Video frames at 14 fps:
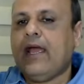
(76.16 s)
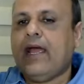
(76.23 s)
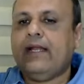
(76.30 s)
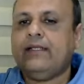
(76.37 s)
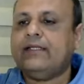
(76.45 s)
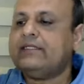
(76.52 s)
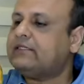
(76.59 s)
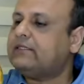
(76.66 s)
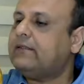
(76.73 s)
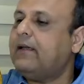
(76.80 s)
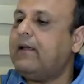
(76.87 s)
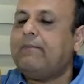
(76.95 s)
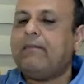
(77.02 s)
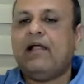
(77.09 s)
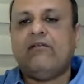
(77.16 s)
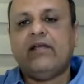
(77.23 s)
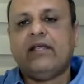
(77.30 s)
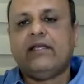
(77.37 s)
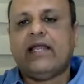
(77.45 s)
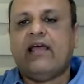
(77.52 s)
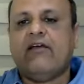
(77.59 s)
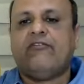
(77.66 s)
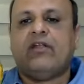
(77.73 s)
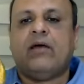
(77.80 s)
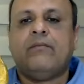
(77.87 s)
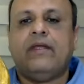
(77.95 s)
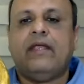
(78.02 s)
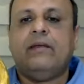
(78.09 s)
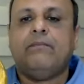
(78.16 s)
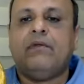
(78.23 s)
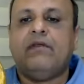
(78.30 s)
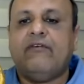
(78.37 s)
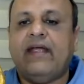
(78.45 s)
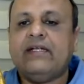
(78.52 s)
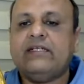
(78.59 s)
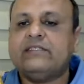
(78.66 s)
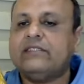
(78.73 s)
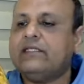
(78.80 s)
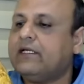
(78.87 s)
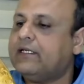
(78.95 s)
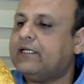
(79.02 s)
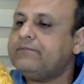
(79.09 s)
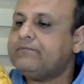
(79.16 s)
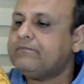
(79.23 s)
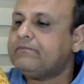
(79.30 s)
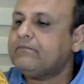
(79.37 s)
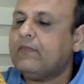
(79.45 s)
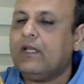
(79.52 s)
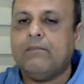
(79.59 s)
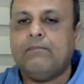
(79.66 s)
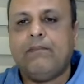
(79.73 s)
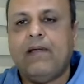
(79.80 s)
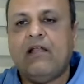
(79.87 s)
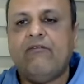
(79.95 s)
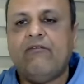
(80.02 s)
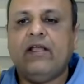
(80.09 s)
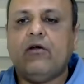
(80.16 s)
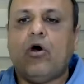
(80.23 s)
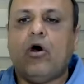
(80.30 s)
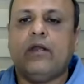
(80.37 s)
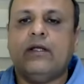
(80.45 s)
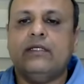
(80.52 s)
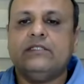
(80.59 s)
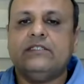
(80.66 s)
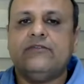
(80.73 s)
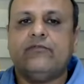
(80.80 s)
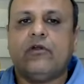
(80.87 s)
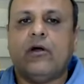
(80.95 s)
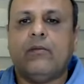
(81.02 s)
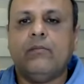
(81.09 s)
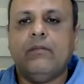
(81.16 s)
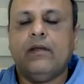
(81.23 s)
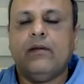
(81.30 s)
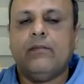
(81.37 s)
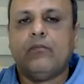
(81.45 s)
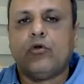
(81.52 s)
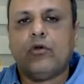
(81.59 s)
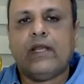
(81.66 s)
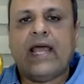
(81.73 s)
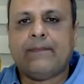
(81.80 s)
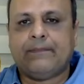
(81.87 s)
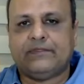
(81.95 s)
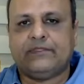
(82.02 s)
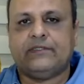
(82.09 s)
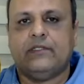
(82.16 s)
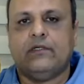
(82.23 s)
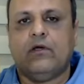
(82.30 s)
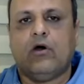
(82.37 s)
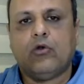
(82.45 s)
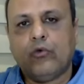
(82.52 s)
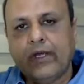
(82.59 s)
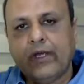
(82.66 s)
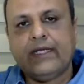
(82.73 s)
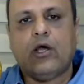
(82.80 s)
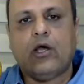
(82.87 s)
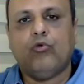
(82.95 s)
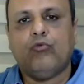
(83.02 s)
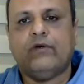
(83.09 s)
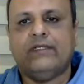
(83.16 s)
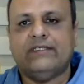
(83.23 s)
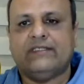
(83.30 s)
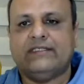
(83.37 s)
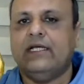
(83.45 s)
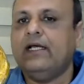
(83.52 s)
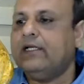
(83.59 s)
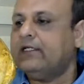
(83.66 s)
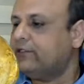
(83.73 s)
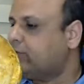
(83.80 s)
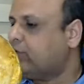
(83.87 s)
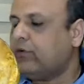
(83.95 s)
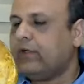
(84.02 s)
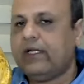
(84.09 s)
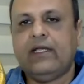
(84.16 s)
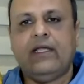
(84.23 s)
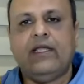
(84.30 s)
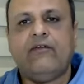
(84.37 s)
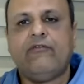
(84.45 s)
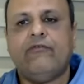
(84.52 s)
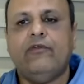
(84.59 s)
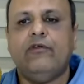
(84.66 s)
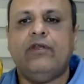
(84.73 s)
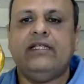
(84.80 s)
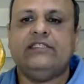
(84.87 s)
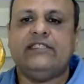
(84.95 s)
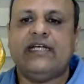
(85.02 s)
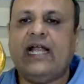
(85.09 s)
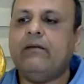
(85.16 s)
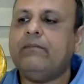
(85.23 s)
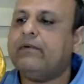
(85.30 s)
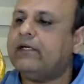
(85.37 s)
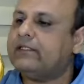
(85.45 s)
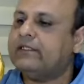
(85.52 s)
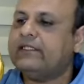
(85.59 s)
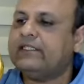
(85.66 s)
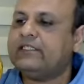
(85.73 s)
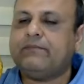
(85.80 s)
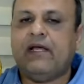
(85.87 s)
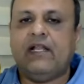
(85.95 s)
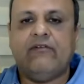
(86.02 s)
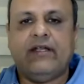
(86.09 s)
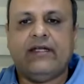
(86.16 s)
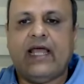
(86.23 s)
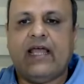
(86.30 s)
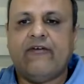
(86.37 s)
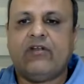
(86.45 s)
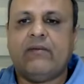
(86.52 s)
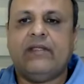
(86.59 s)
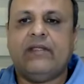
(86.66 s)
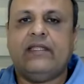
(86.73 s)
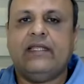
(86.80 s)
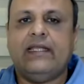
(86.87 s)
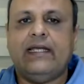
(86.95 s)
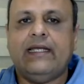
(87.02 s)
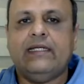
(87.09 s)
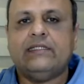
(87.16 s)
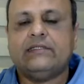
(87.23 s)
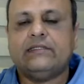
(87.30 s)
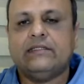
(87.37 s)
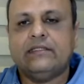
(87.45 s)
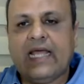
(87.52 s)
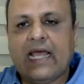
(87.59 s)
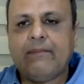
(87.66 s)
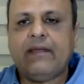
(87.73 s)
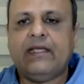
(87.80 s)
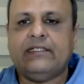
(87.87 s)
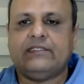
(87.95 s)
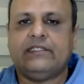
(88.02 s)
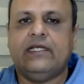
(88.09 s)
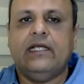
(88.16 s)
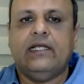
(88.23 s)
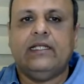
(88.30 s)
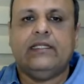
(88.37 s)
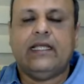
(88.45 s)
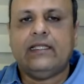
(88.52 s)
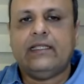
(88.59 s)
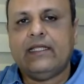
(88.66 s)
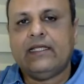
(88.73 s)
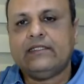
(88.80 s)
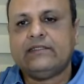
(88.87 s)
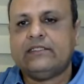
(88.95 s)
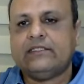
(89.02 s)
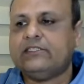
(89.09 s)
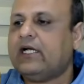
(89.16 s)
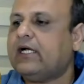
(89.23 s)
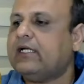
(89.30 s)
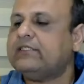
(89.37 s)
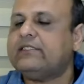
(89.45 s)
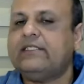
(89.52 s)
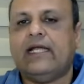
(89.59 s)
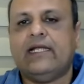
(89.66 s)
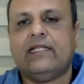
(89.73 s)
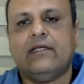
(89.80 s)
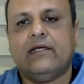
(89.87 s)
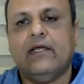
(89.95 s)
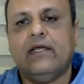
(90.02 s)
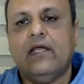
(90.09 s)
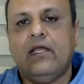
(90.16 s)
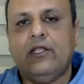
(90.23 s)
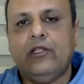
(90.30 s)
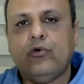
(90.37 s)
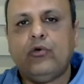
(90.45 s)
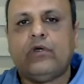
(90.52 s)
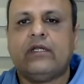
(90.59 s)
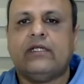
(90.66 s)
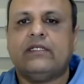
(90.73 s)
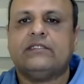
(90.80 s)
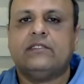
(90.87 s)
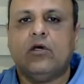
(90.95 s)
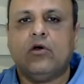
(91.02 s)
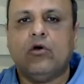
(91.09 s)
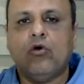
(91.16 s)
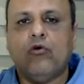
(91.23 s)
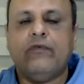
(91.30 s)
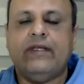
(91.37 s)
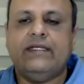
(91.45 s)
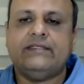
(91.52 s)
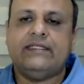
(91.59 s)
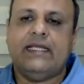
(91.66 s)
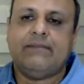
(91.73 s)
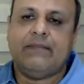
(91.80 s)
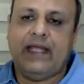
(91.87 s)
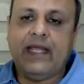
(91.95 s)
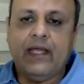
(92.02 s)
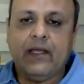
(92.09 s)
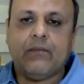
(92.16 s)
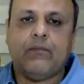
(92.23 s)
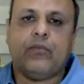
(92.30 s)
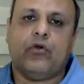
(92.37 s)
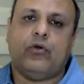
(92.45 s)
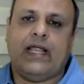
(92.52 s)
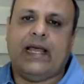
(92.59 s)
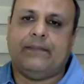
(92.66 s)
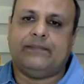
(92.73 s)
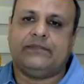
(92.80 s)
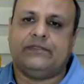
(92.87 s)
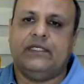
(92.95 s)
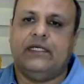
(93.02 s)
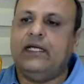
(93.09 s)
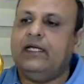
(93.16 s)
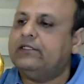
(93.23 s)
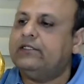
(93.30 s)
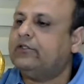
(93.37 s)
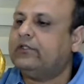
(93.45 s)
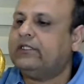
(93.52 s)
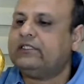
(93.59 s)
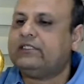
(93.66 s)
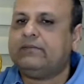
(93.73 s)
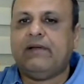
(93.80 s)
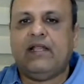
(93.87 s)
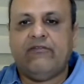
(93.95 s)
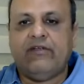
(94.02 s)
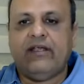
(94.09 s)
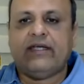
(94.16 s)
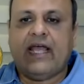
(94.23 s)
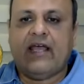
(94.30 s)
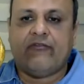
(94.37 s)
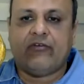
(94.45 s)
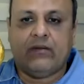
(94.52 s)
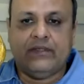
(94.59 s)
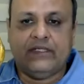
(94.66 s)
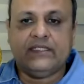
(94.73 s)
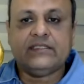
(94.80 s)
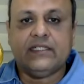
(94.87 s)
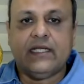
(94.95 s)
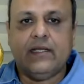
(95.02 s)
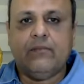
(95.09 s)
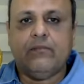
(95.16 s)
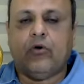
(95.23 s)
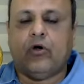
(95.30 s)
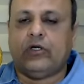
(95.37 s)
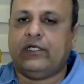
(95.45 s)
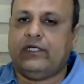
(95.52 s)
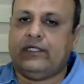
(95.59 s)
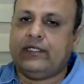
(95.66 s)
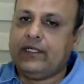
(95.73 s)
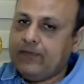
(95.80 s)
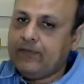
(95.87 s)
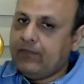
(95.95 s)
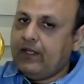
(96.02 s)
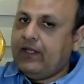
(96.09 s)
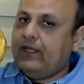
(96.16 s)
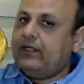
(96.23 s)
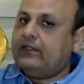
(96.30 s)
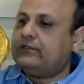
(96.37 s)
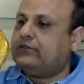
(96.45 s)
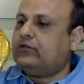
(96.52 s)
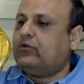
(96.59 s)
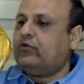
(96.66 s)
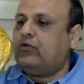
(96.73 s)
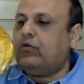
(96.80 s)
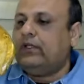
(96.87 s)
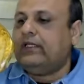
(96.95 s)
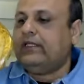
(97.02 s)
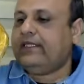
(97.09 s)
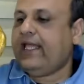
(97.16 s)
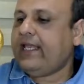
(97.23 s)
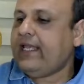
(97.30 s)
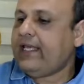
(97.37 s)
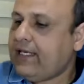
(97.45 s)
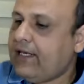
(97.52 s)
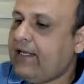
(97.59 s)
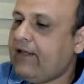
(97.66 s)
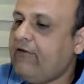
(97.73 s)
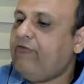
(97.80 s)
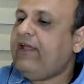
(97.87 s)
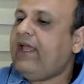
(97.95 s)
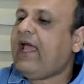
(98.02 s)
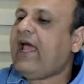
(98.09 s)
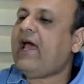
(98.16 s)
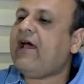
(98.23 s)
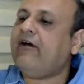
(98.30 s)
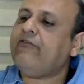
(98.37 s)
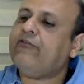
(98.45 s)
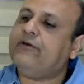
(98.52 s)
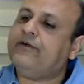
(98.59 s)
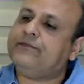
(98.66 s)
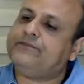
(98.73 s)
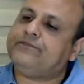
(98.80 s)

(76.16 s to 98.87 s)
And this pelvic diaphragm, it prevents the pelvic organs from prolapse or going downwards. So if during childbirth this pelvic diaphragm in the lady is damaged, then there is a chance that the uterus, the ovaries, they may prolapse. So this pelvic diaphragm is important. So then we have